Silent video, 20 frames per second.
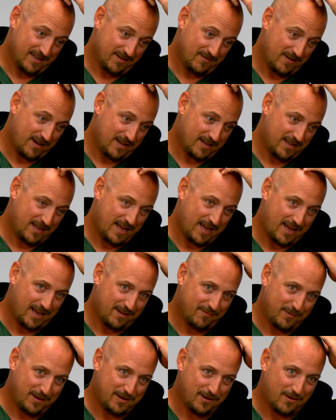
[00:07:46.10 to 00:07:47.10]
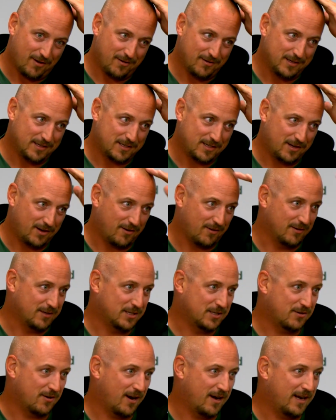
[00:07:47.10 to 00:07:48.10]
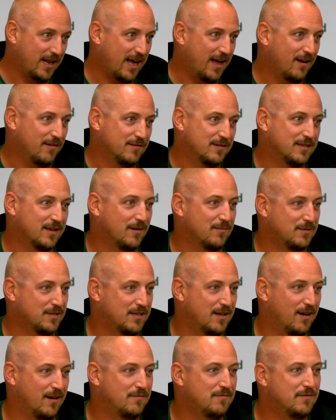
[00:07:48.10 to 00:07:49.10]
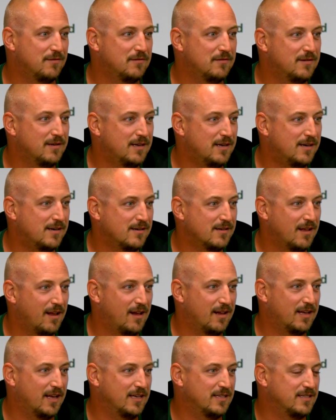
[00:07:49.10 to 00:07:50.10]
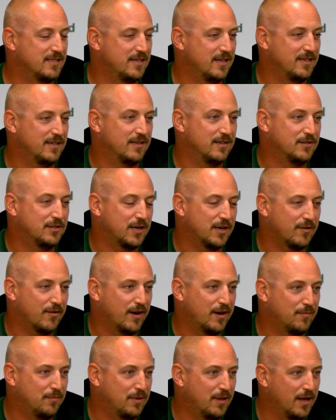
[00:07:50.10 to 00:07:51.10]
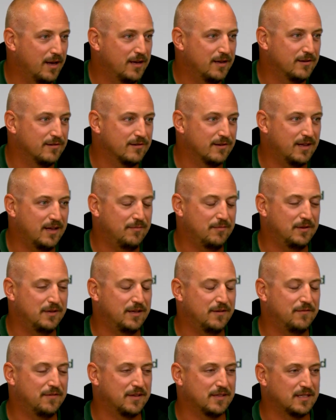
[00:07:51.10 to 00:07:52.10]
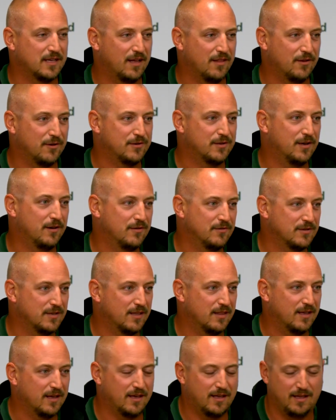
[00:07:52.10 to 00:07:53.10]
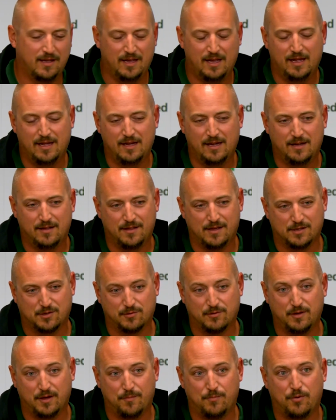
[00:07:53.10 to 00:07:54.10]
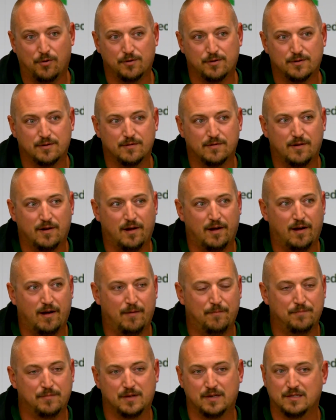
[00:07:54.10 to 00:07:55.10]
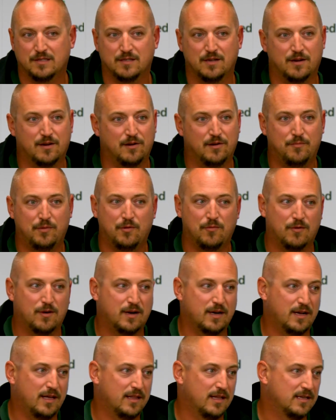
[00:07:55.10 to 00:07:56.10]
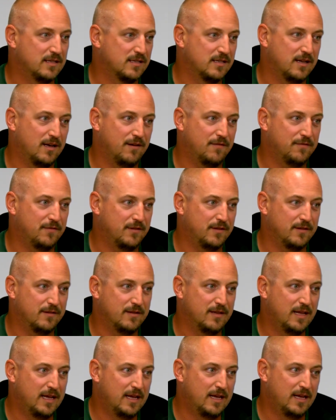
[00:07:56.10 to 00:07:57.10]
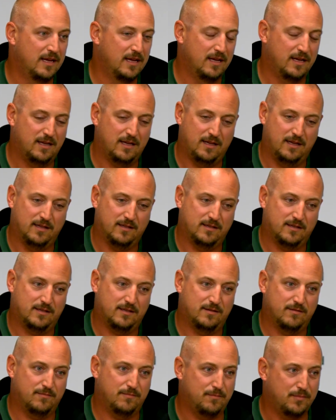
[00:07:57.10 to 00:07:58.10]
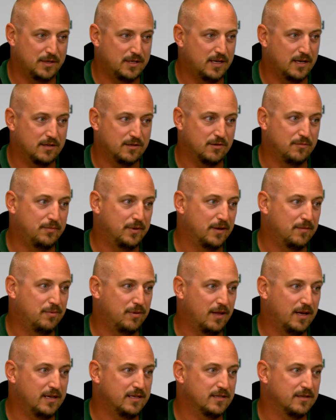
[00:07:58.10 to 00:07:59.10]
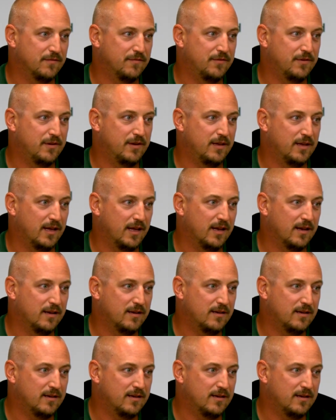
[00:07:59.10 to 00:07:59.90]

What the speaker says: play? Well, yeah, I mean, you're always trying to have some stuff in case you need to generate a play or keep the defense on their toes. I think that's really important because they're going to be working on that stuff and it's potential big plays if you can get it